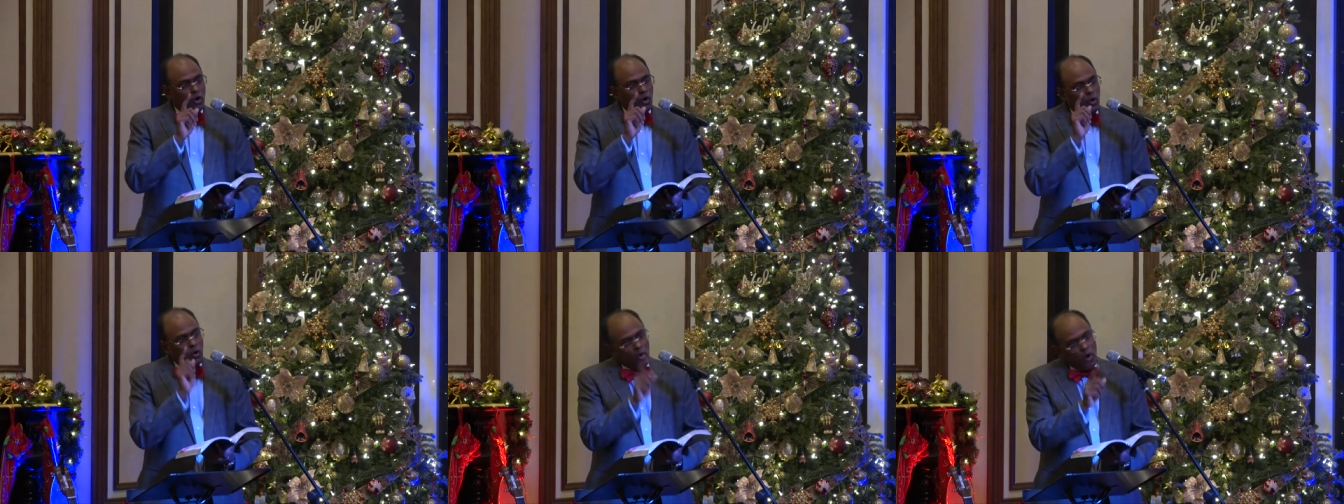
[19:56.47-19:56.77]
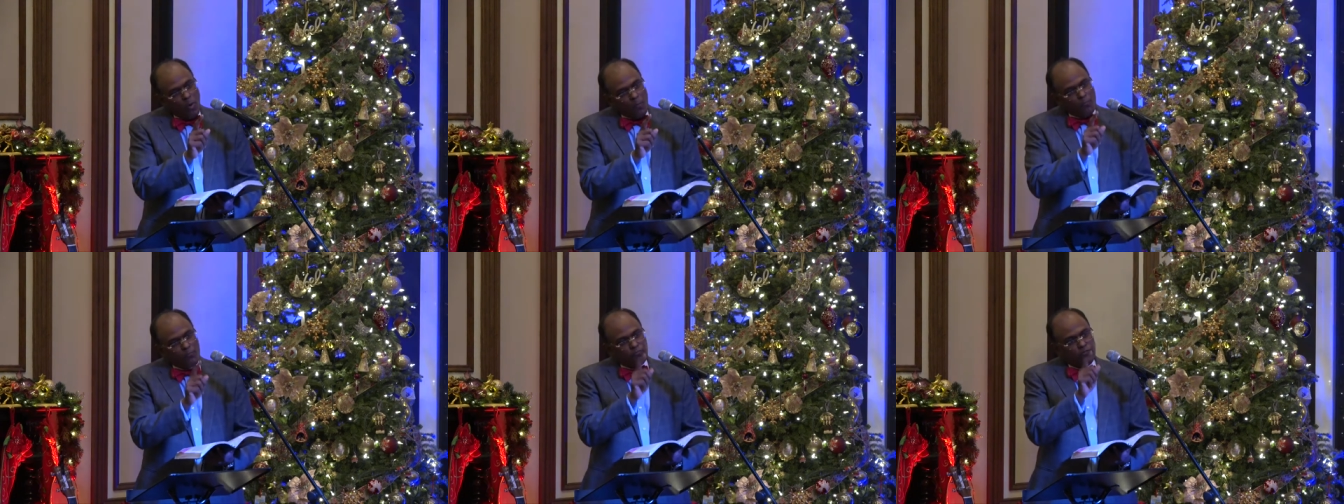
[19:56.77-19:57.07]

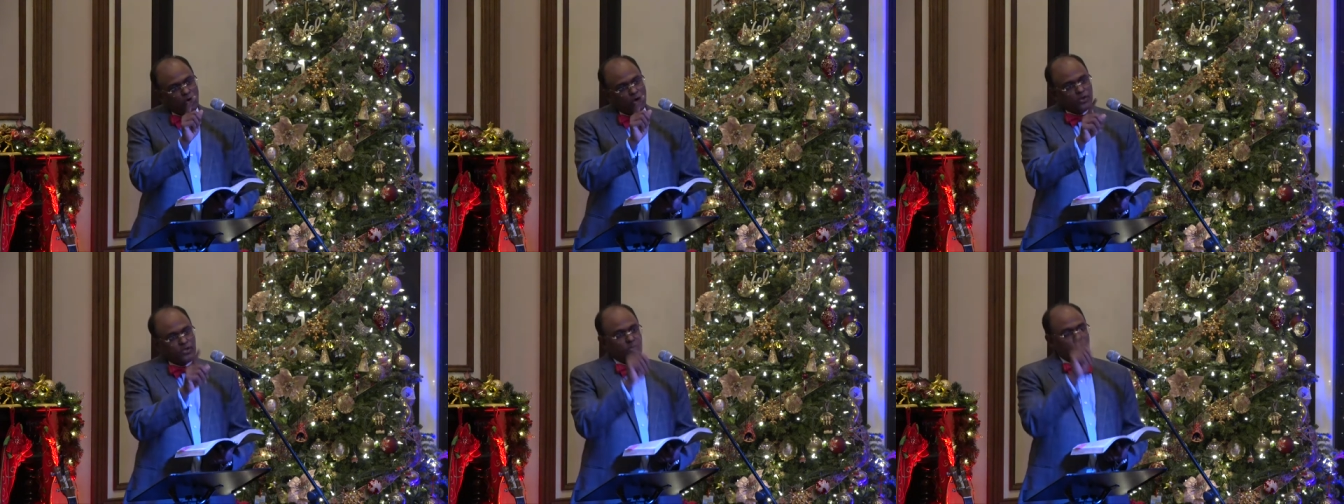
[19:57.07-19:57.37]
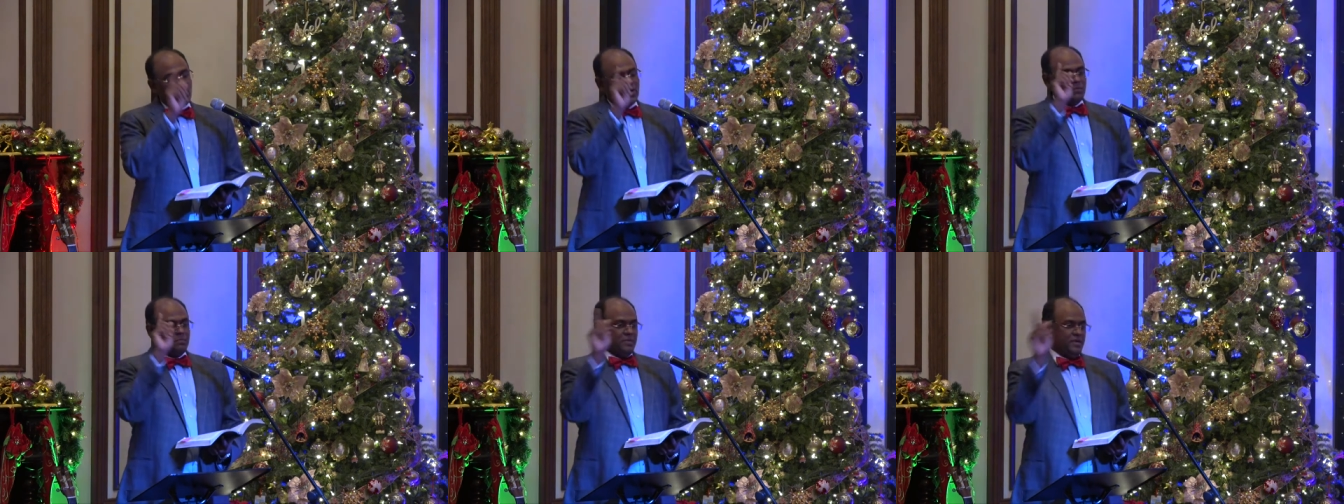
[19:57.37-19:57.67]
hope for
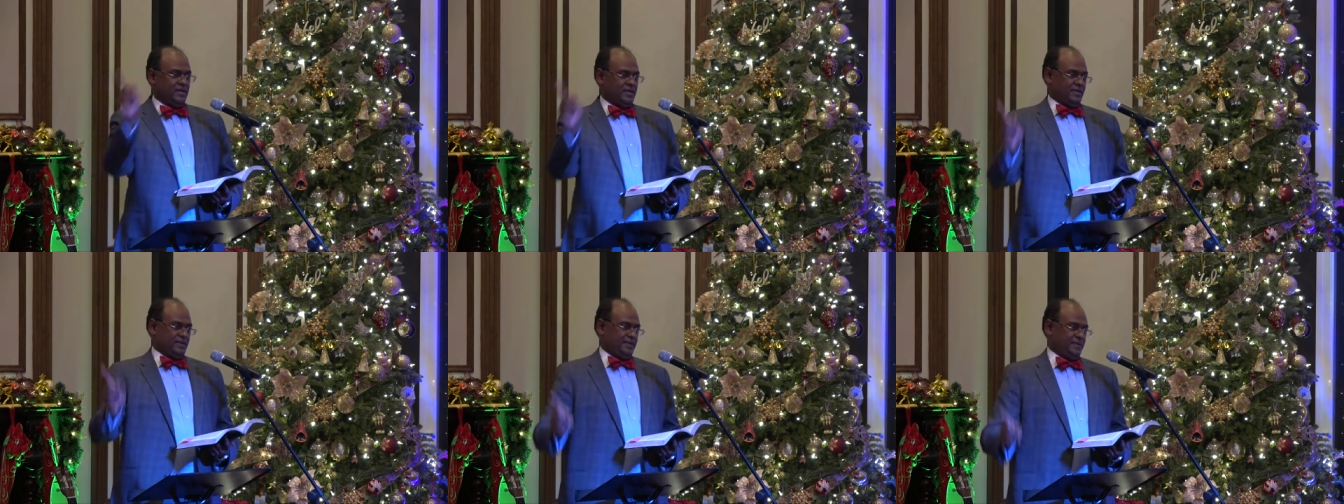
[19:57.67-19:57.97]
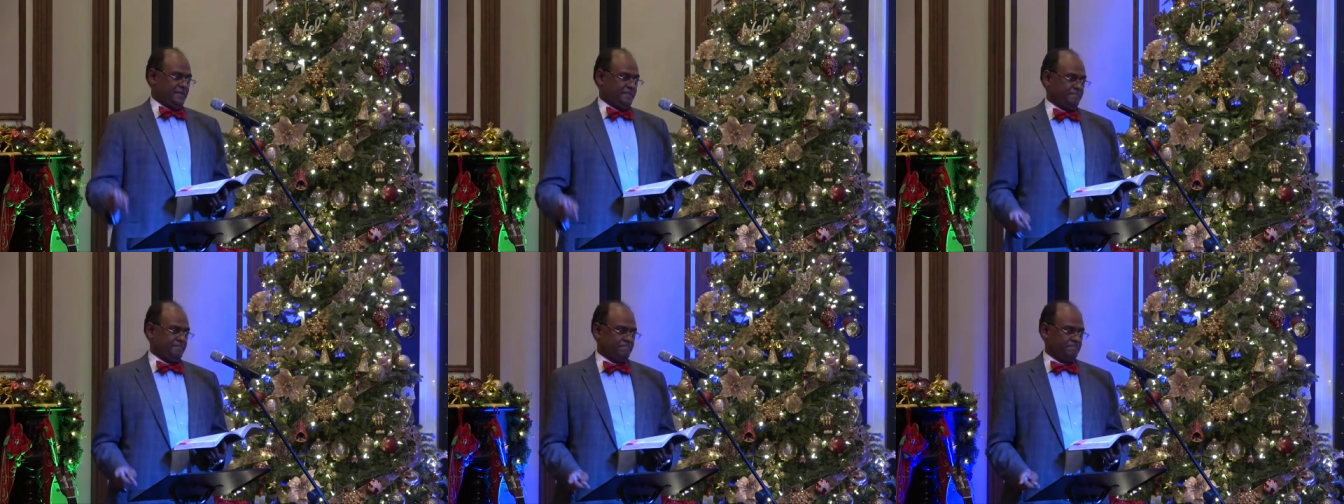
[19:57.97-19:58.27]
you and me.
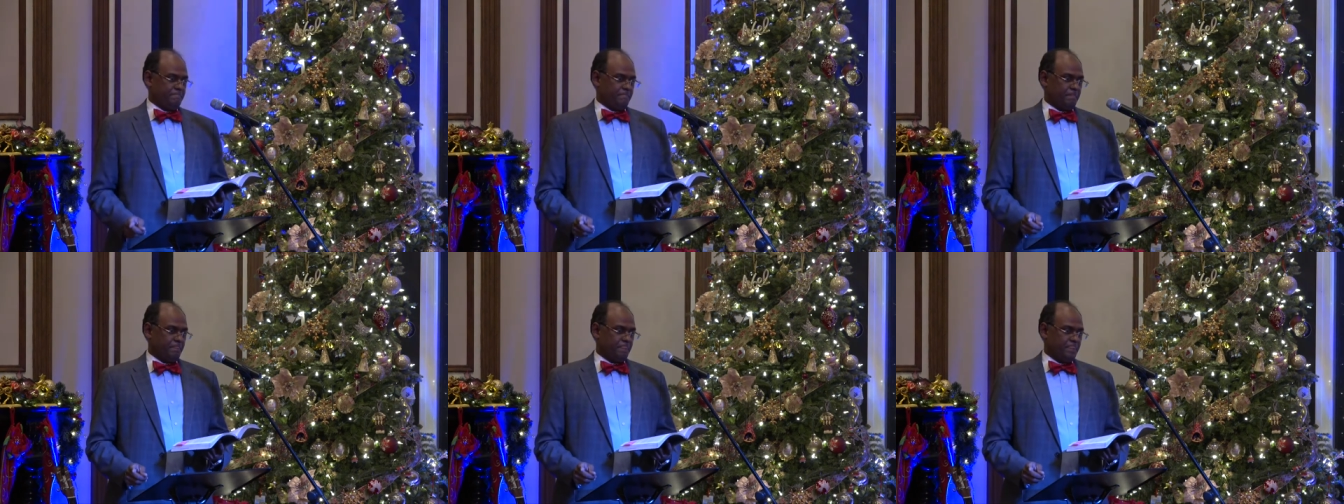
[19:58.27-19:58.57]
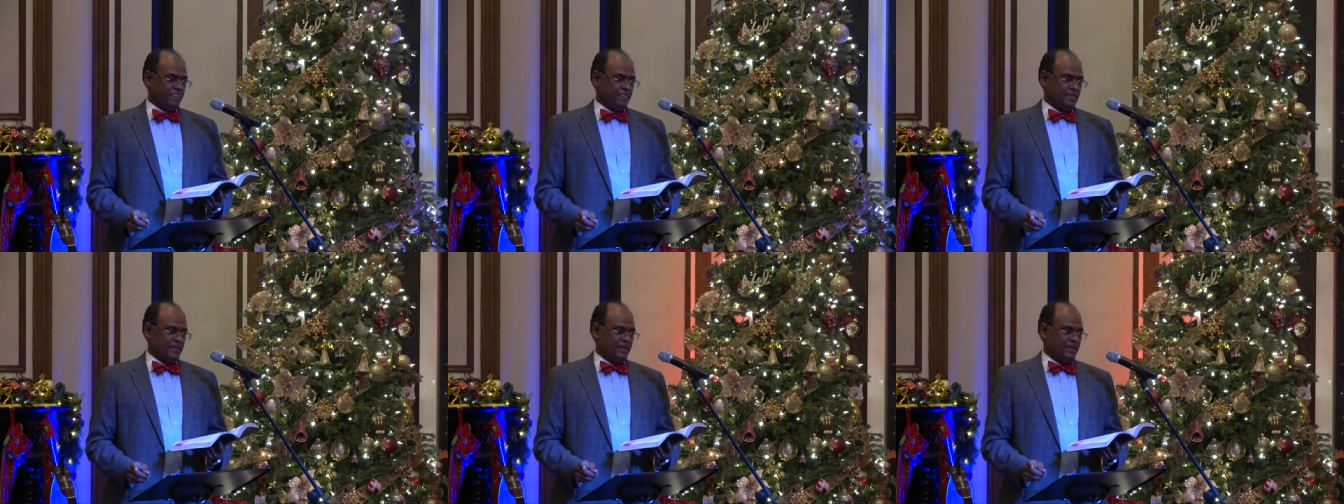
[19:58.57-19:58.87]

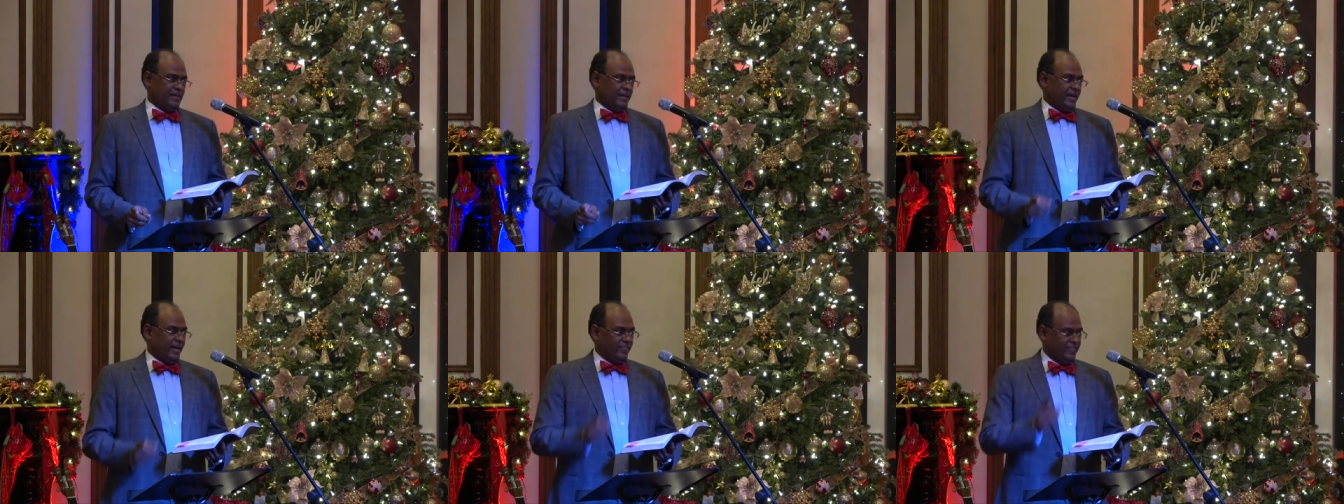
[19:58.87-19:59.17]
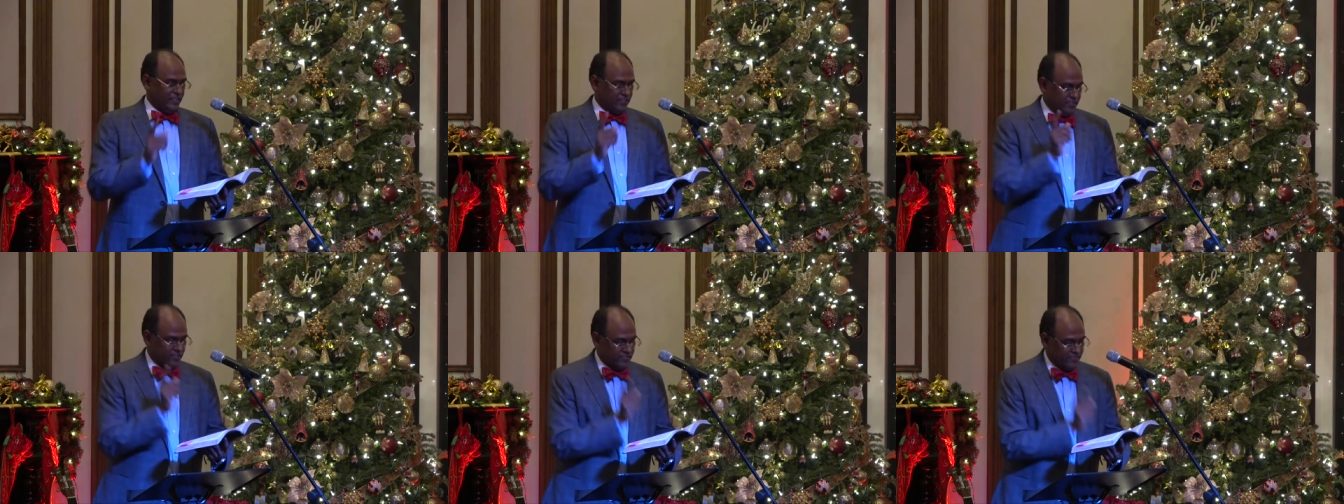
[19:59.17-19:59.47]
And
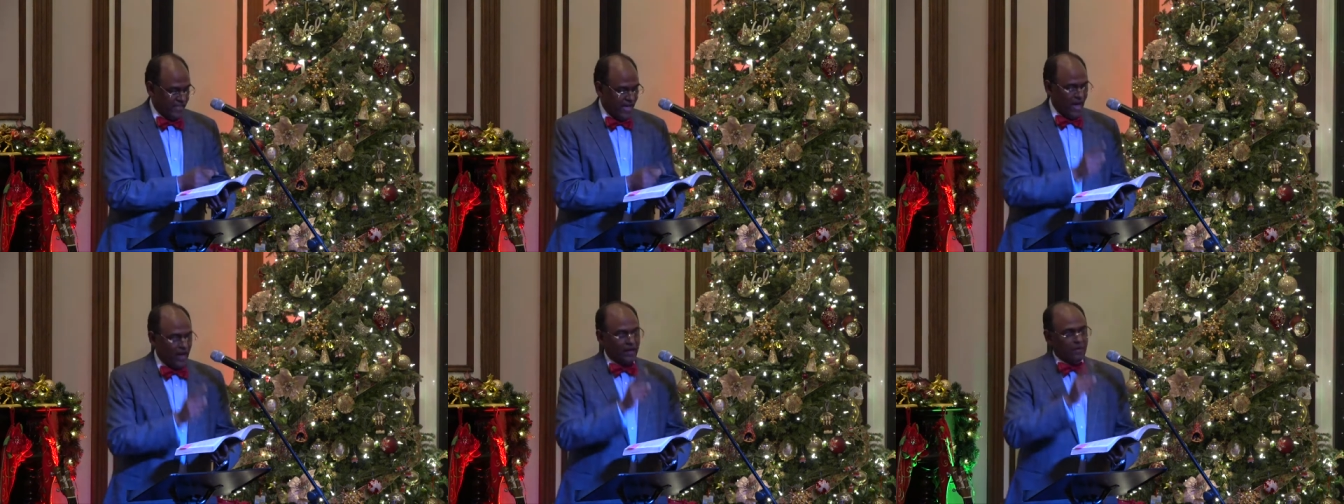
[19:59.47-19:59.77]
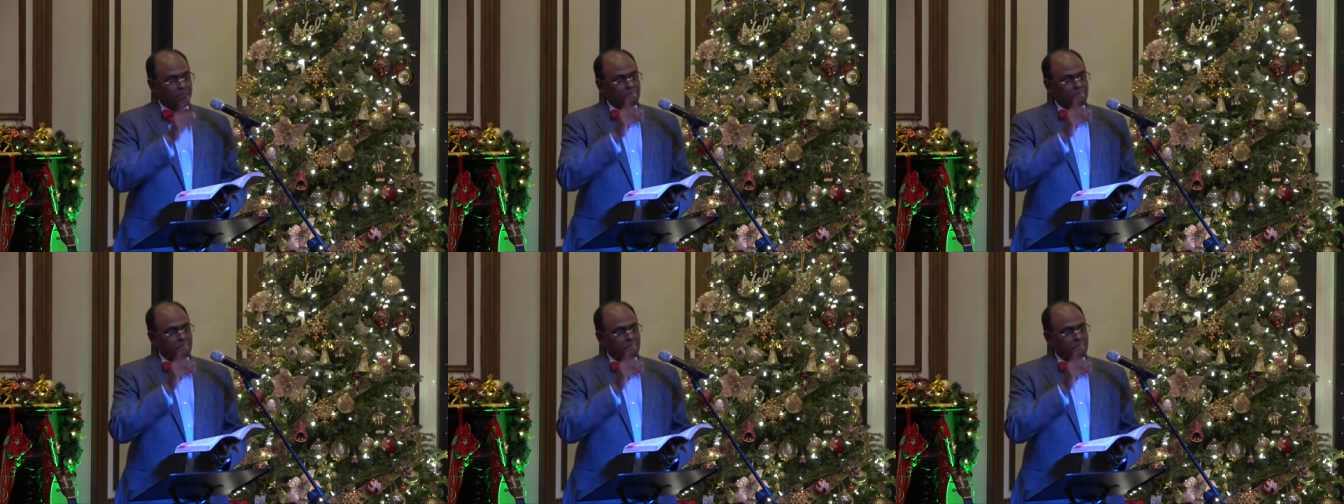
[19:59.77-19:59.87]
this is not a